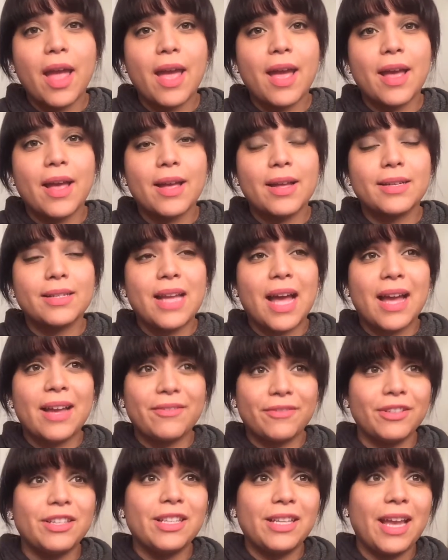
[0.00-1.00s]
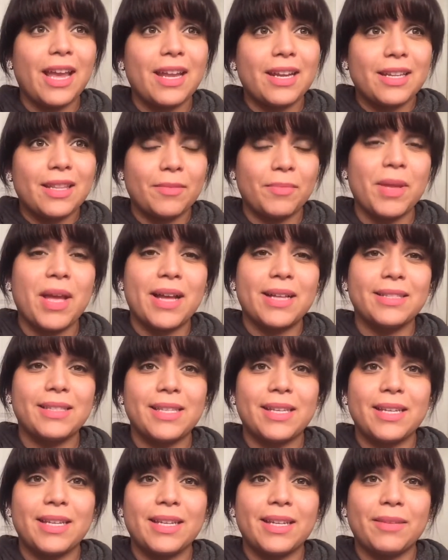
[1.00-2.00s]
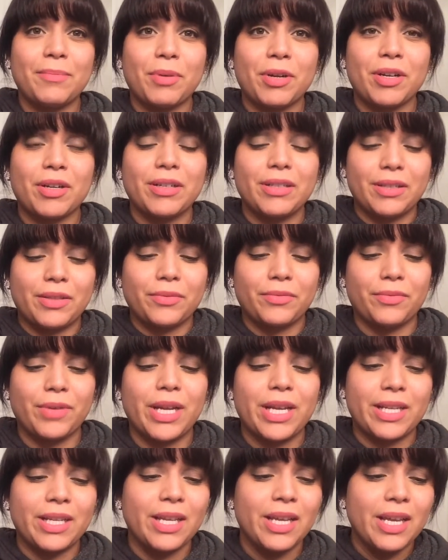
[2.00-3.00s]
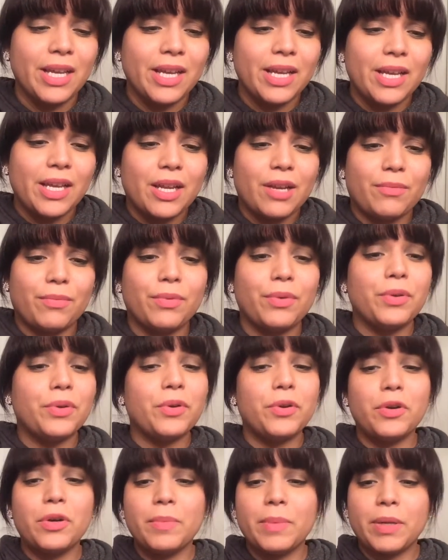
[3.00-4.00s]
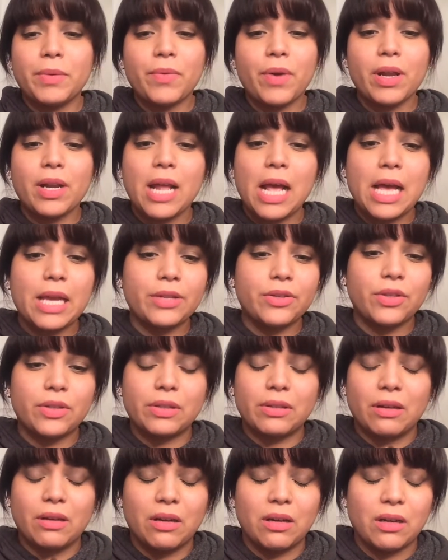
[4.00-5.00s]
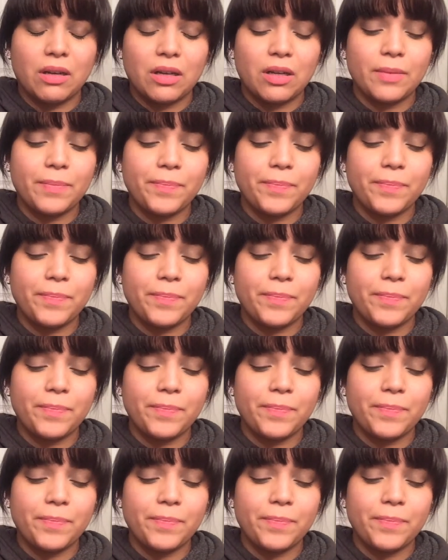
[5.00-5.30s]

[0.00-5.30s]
And I really hated the Beyonce part in the red room and whatnot. It's just. Oh.